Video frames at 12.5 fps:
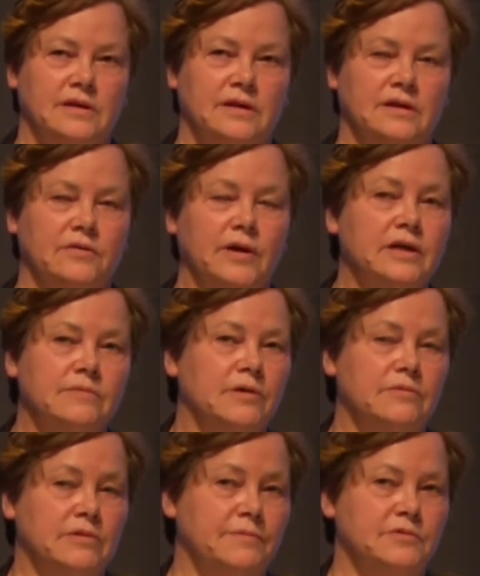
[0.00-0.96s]

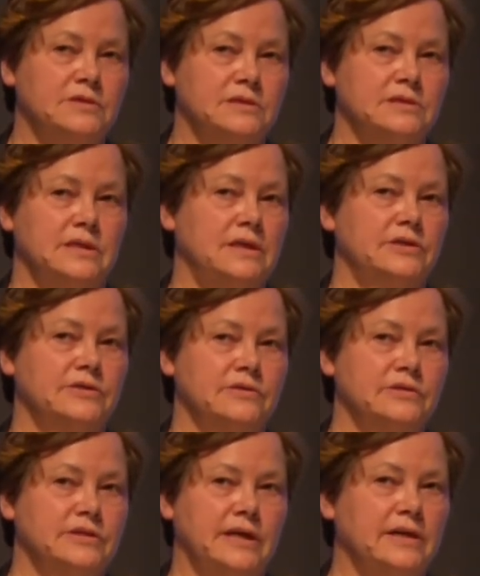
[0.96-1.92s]
incredible
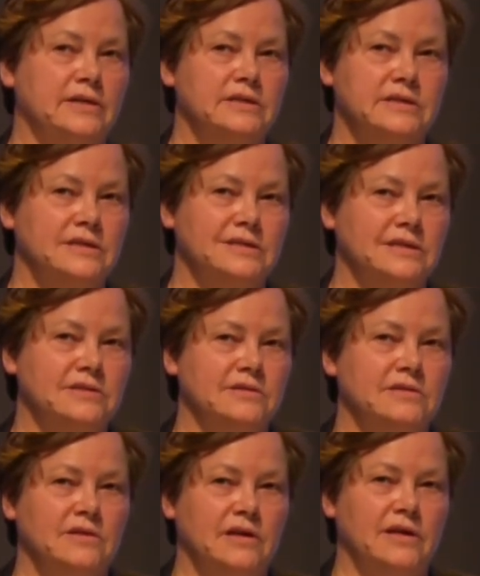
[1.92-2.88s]
representational challenge because these
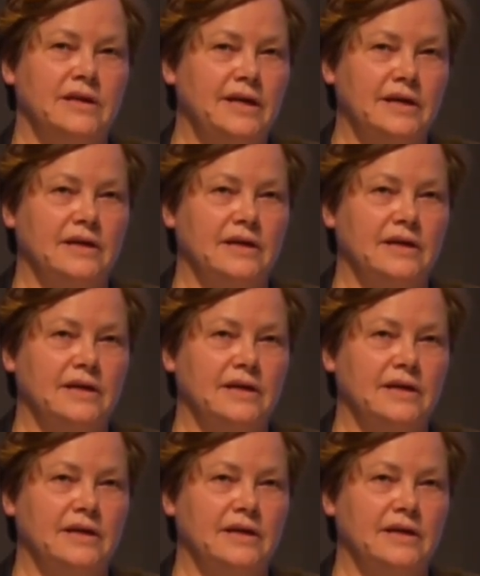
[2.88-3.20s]
are not